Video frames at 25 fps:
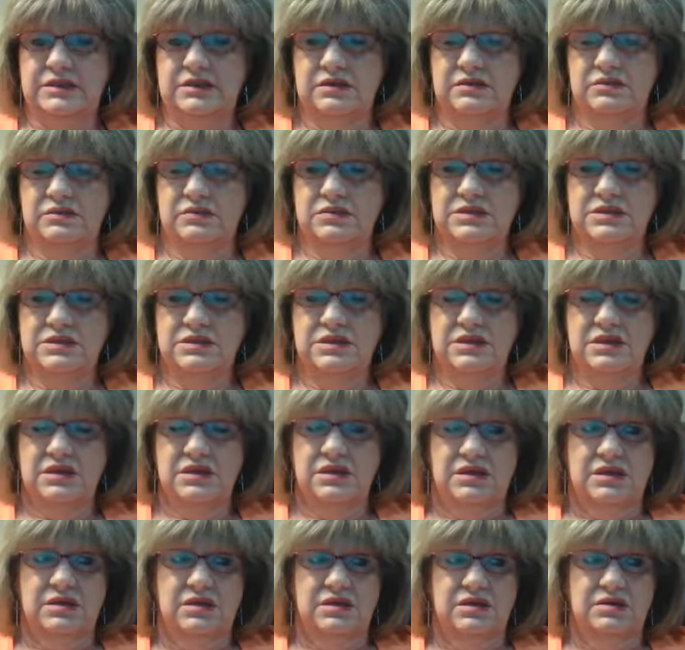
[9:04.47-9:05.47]
and it was
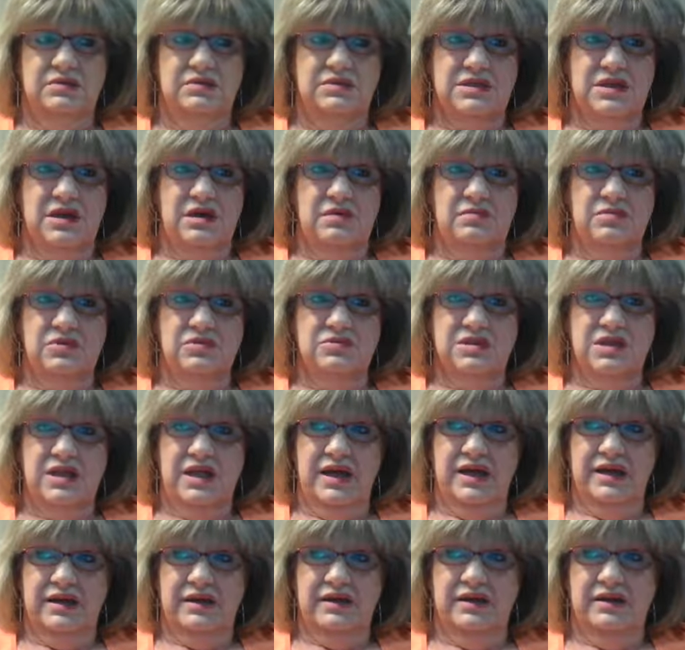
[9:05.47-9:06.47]
almost
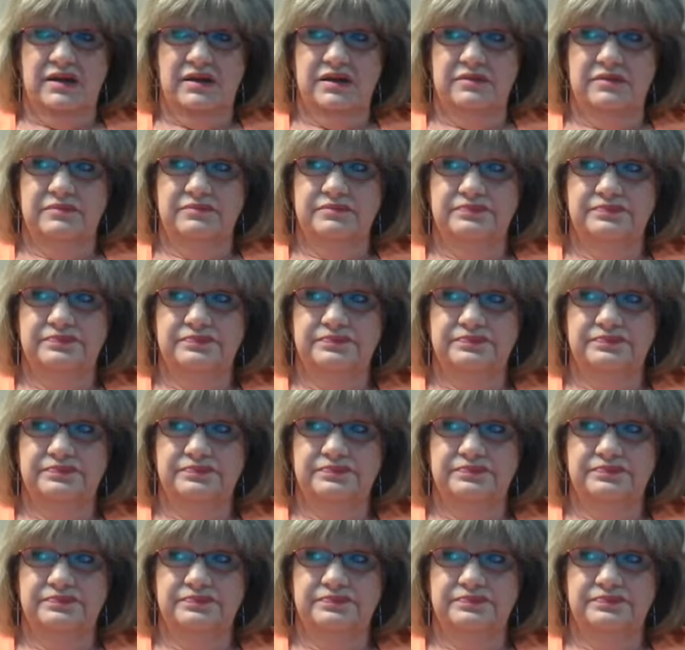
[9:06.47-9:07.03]
like a